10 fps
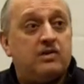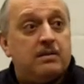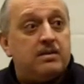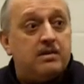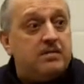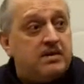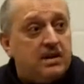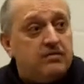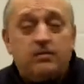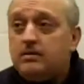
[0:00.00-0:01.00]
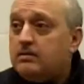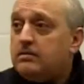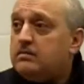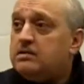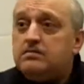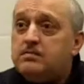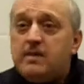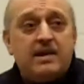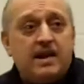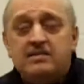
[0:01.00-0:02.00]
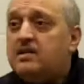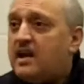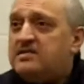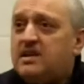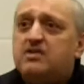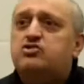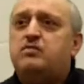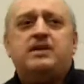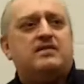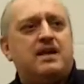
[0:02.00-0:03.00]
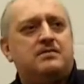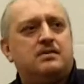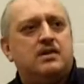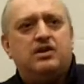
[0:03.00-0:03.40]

Tell him, brother, be careful. This man has done it so many times.